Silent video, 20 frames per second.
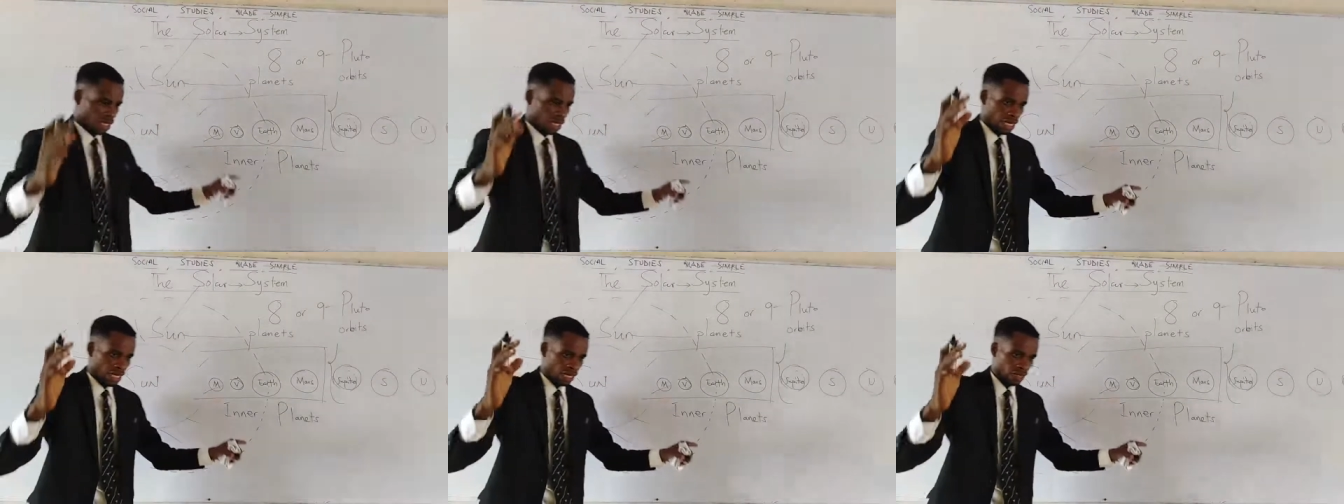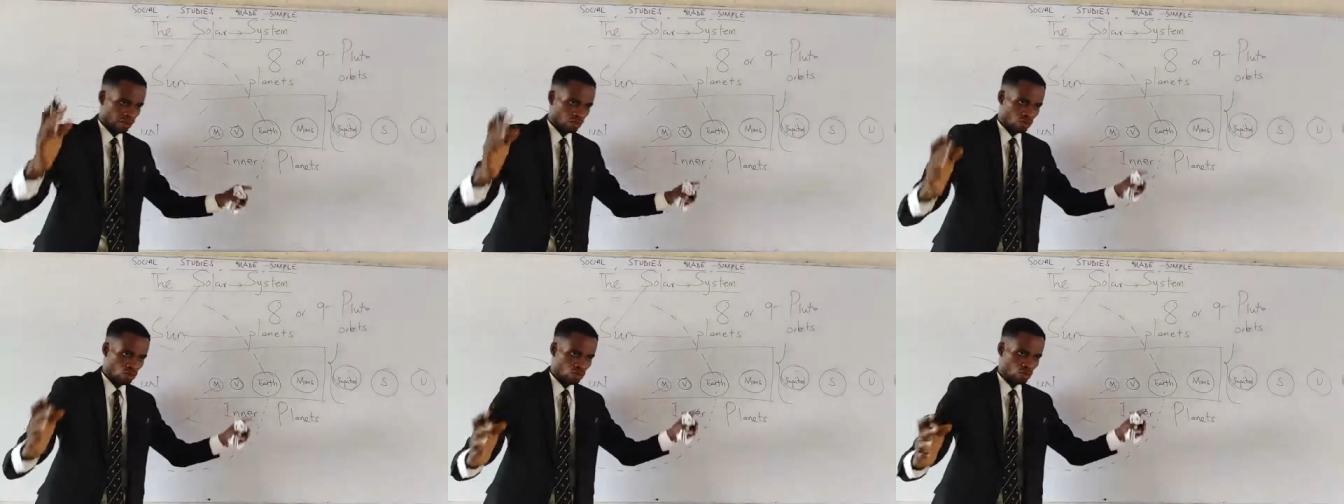
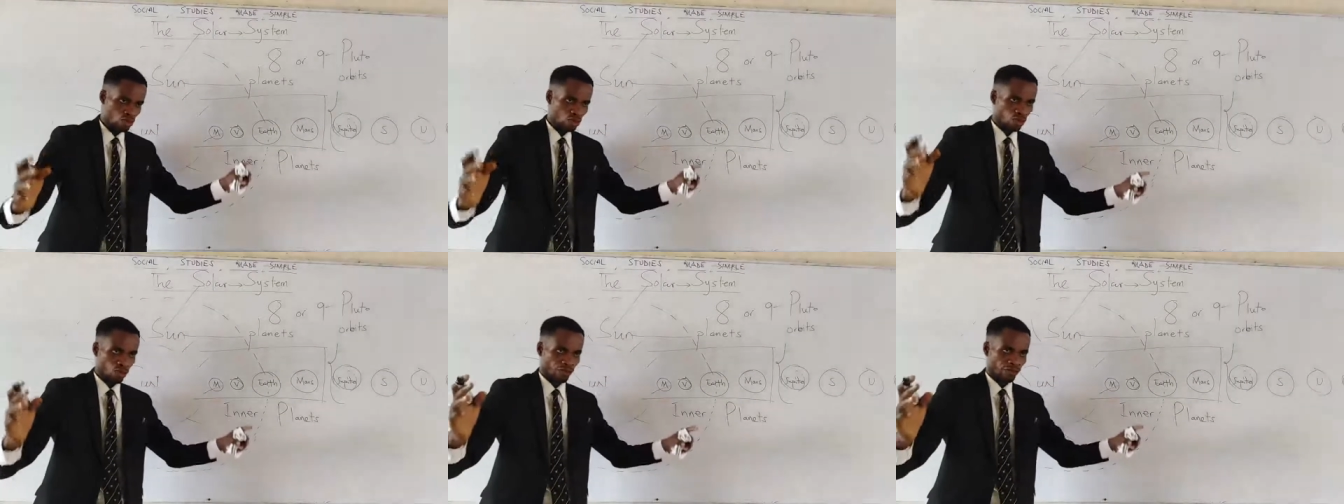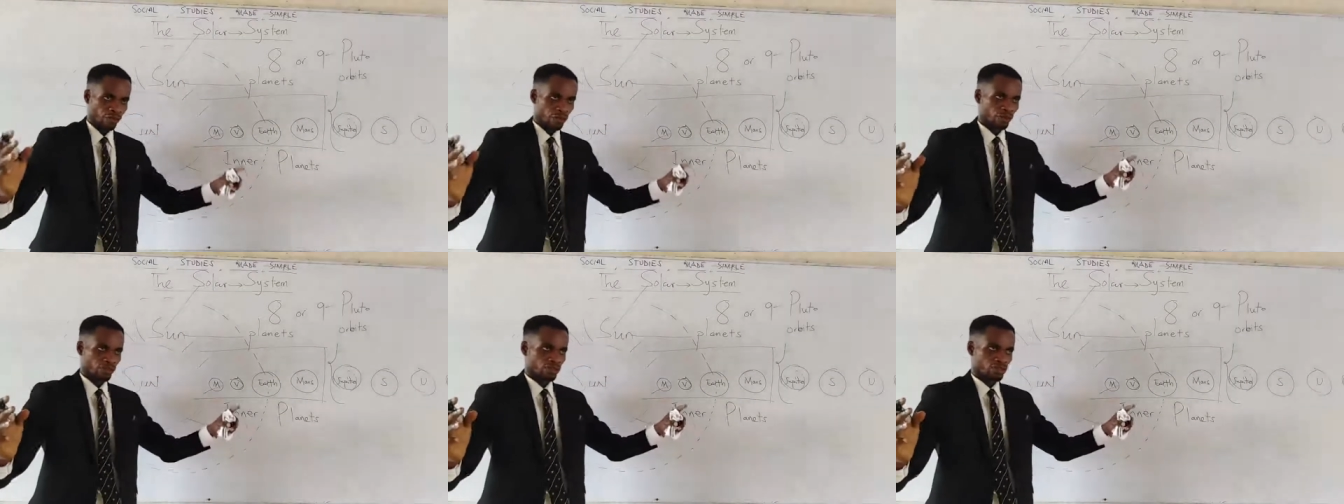um, school
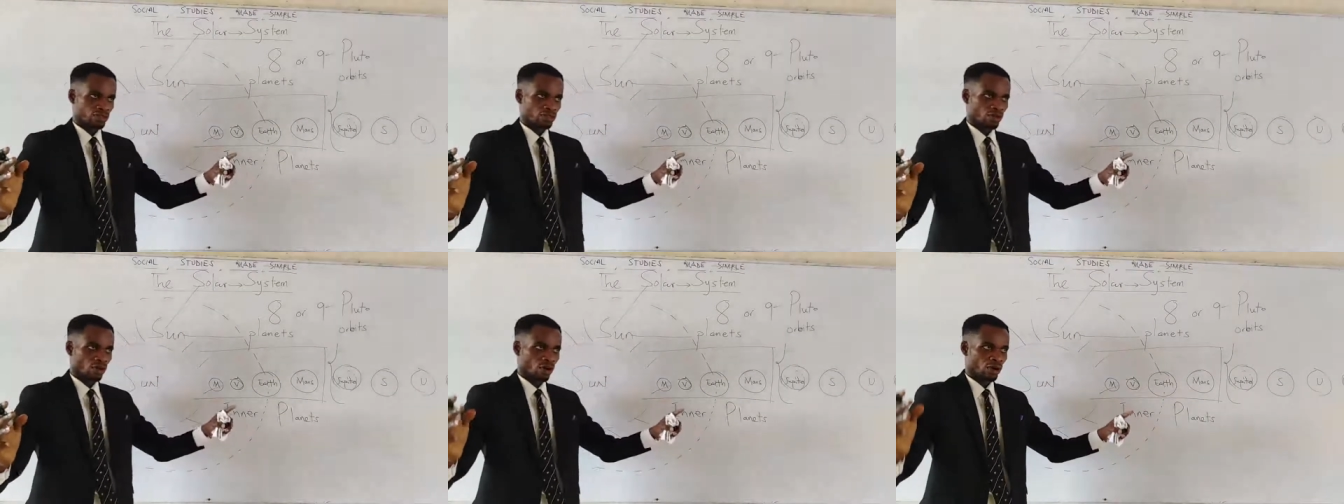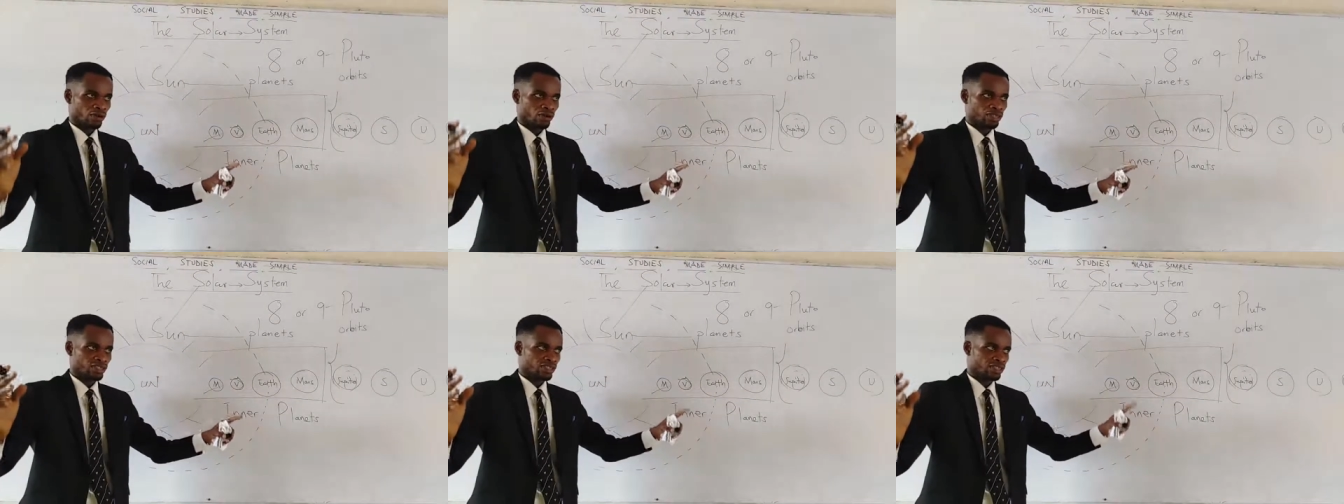of thoughts
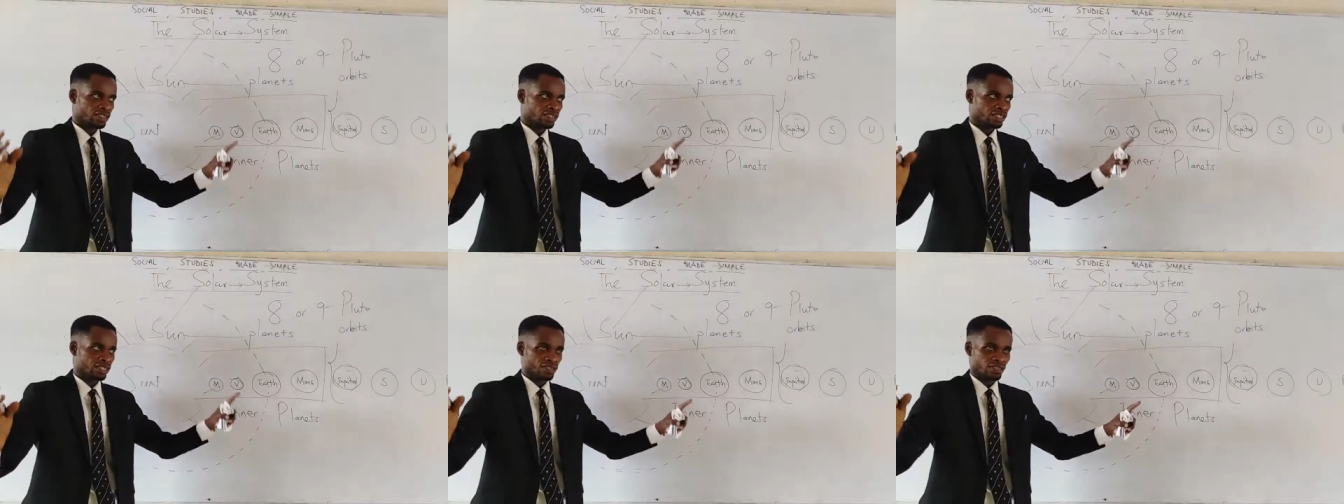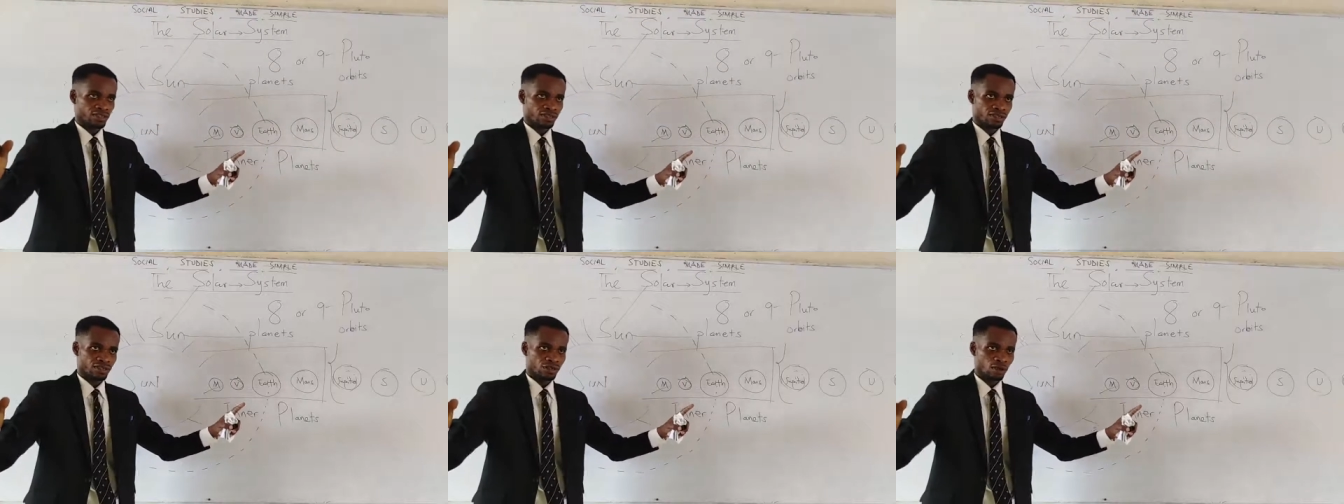or
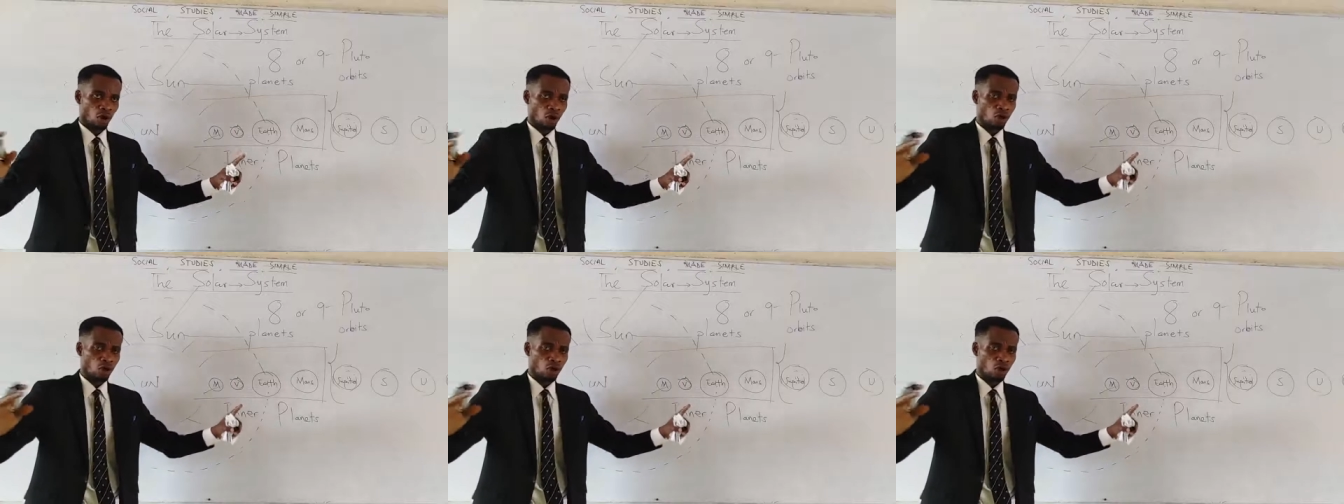researchers